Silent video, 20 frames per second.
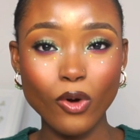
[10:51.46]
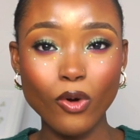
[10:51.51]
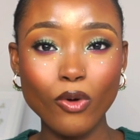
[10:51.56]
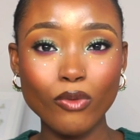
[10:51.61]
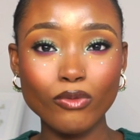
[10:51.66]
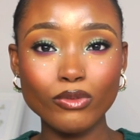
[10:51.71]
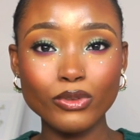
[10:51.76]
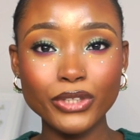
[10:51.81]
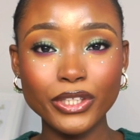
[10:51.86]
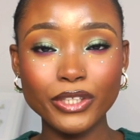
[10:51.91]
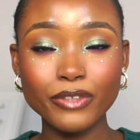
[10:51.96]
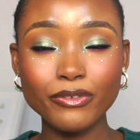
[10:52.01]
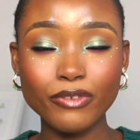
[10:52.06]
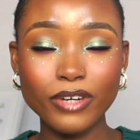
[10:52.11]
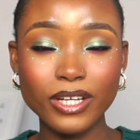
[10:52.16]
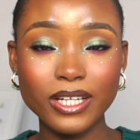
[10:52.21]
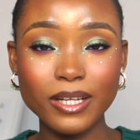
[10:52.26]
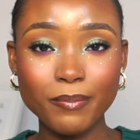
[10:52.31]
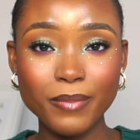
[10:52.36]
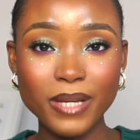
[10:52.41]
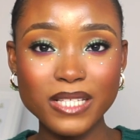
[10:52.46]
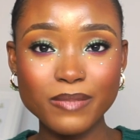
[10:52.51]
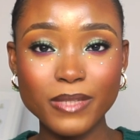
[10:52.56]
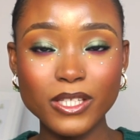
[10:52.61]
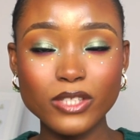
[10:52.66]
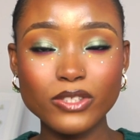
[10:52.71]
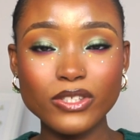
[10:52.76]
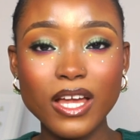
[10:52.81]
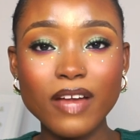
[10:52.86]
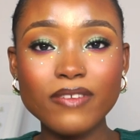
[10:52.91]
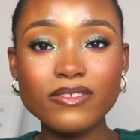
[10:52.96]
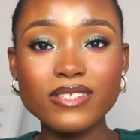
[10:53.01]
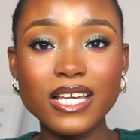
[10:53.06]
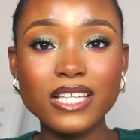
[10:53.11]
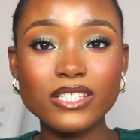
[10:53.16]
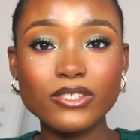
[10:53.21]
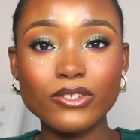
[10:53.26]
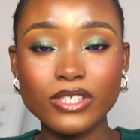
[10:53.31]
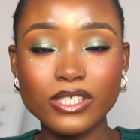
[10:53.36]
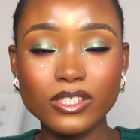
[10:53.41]
of looking for an apartment, you have to
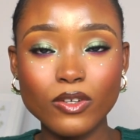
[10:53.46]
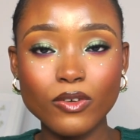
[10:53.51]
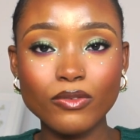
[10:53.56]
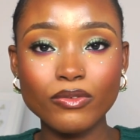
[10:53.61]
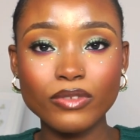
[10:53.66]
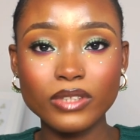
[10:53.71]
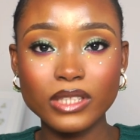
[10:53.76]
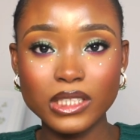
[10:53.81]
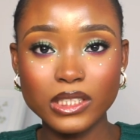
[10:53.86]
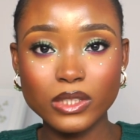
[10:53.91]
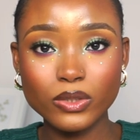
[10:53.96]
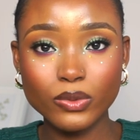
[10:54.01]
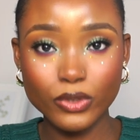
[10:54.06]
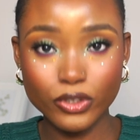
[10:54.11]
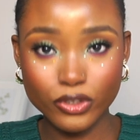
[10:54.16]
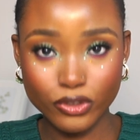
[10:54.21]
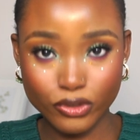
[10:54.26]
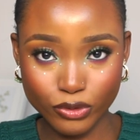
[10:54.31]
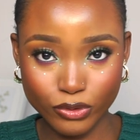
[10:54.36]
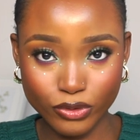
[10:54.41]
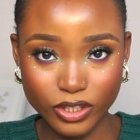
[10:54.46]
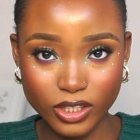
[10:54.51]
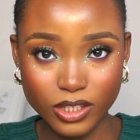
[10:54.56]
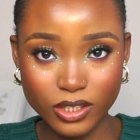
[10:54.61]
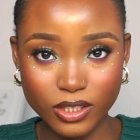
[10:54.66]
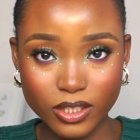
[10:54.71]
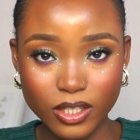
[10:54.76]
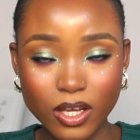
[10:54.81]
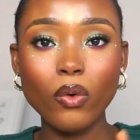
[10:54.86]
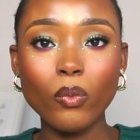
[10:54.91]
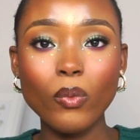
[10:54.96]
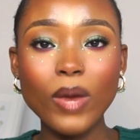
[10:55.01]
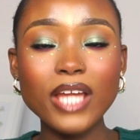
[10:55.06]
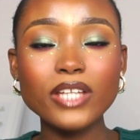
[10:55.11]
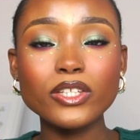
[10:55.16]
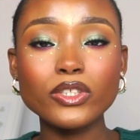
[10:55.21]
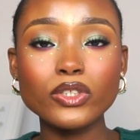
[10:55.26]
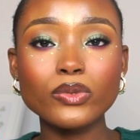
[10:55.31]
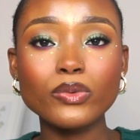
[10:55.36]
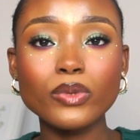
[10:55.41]
ask yourself these questions. Where
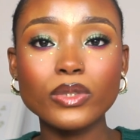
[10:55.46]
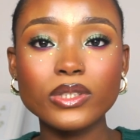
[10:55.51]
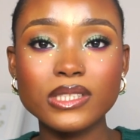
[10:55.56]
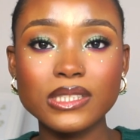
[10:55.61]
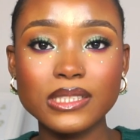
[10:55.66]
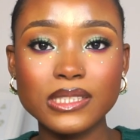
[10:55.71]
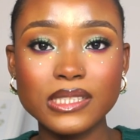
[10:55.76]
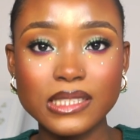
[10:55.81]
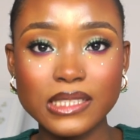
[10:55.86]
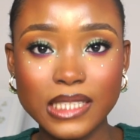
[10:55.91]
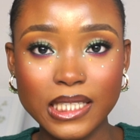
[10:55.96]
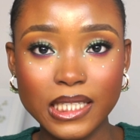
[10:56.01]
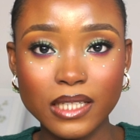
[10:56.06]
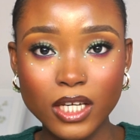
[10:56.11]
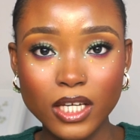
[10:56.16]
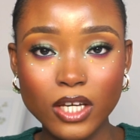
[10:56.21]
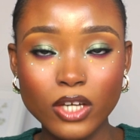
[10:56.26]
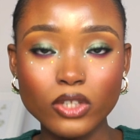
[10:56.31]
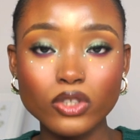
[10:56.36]
do you want to stay?